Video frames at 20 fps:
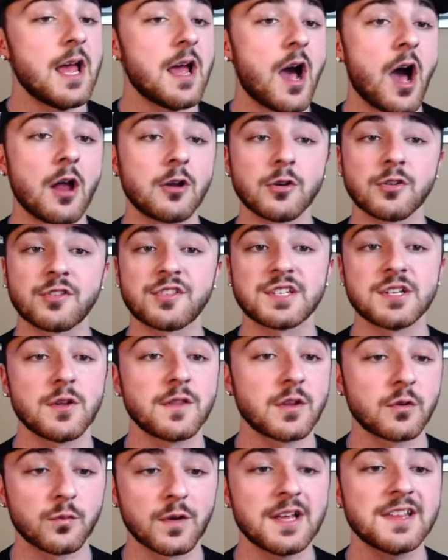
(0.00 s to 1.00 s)
Understood
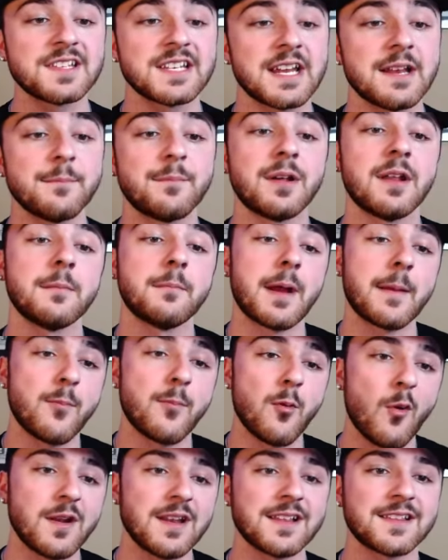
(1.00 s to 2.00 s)
the reasoning, but my
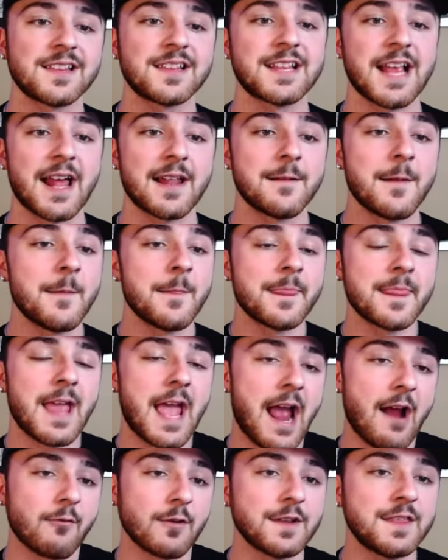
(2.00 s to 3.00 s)
point is that
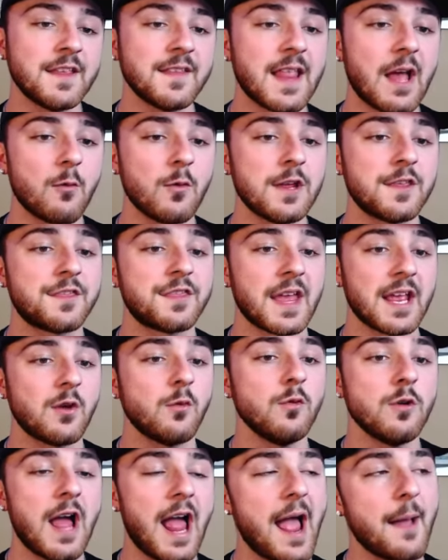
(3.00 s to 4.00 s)
everything that we think
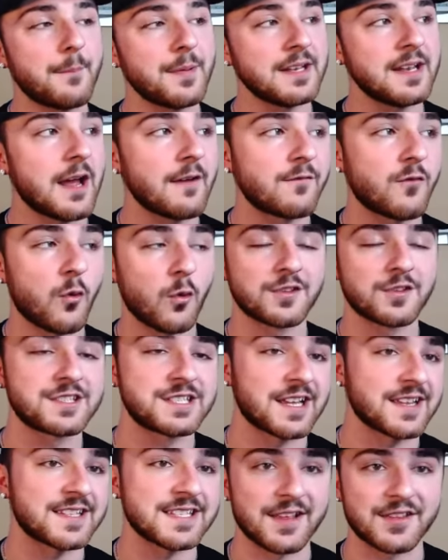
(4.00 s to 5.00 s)
will happen, of course,
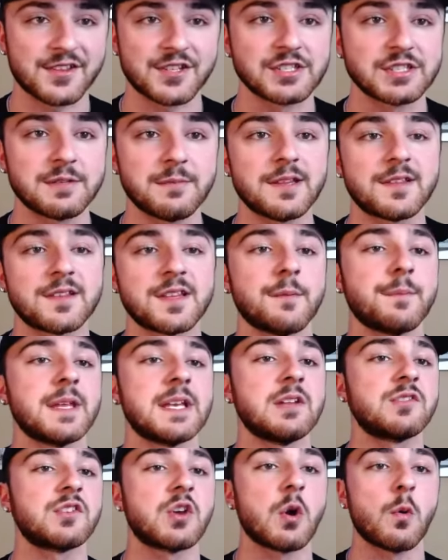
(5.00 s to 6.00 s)
doesn't necessarily mean something
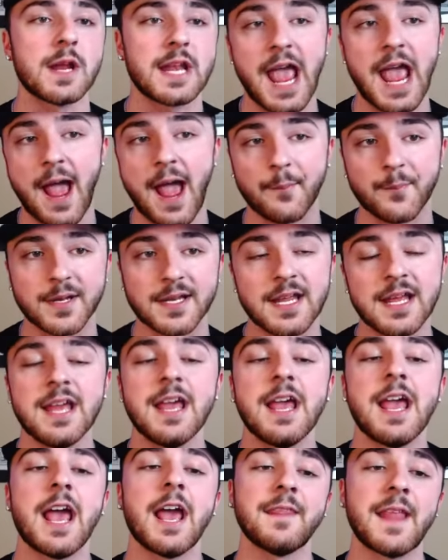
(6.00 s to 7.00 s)
is going to happen,
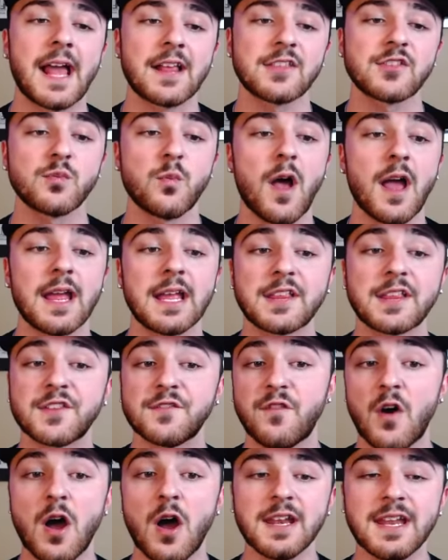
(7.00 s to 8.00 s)
and that's why it's
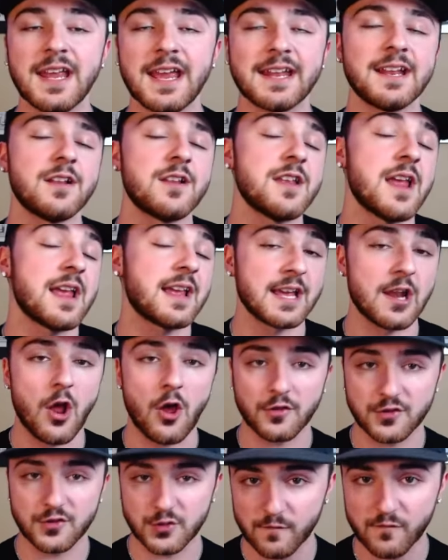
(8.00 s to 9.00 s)
fun, and it can
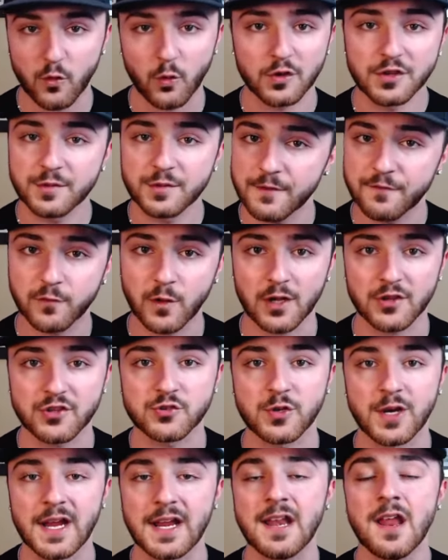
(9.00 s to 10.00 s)
also, of course, be
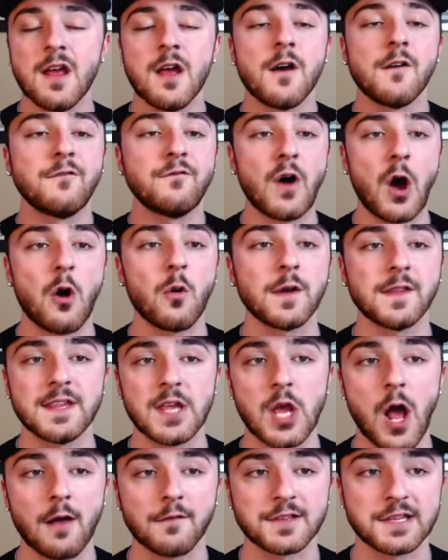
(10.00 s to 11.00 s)
frustrating following the
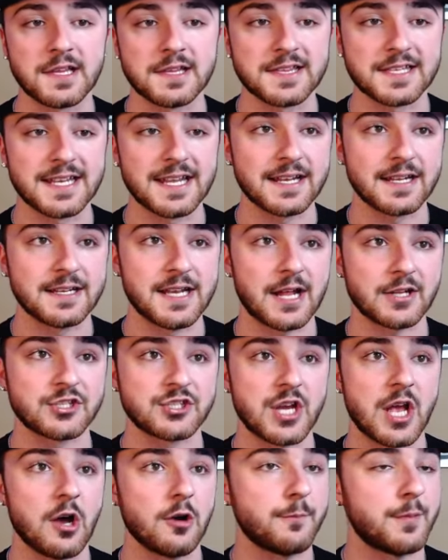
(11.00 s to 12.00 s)
offseason in a
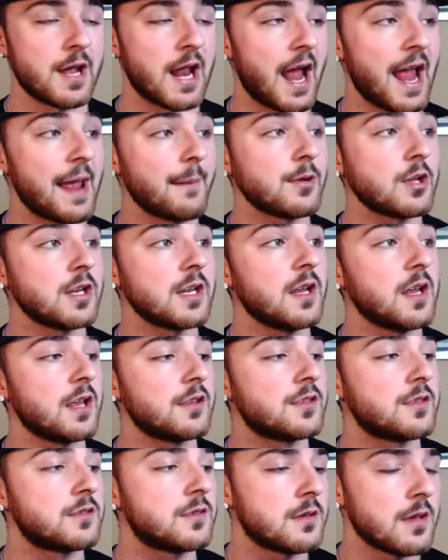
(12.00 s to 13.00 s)
nutshell. But I am going to
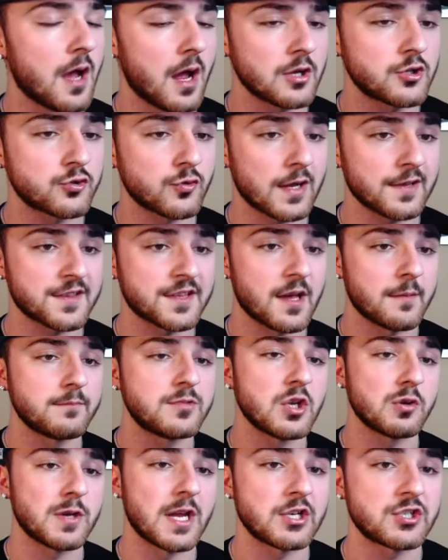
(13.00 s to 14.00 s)
address some
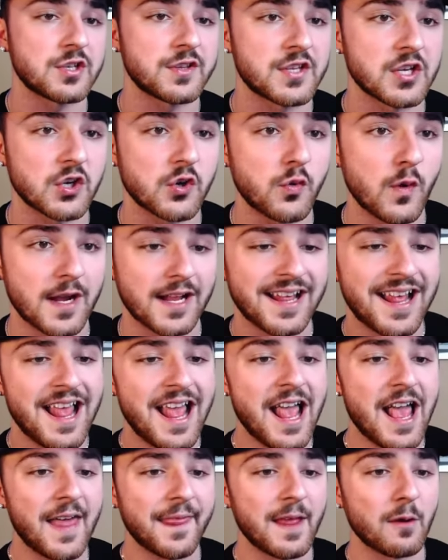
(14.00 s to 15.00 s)
donations here quick,
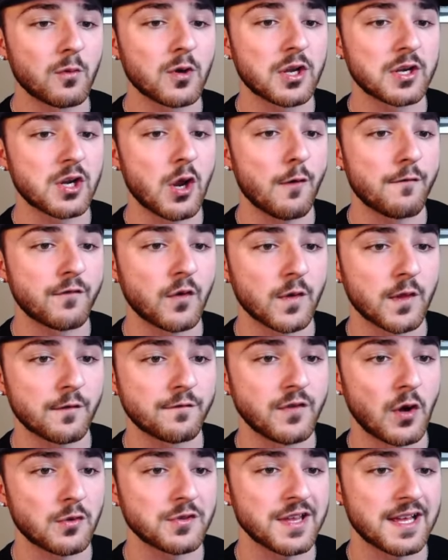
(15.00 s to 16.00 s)
and then we're going to go further,
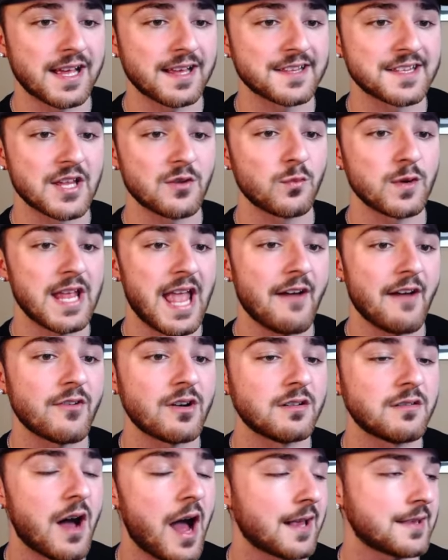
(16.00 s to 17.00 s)
folks. Like I said, we have a
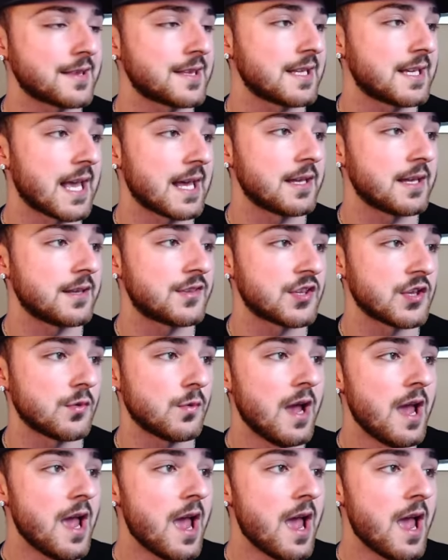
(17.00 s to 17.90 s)
lot to get into.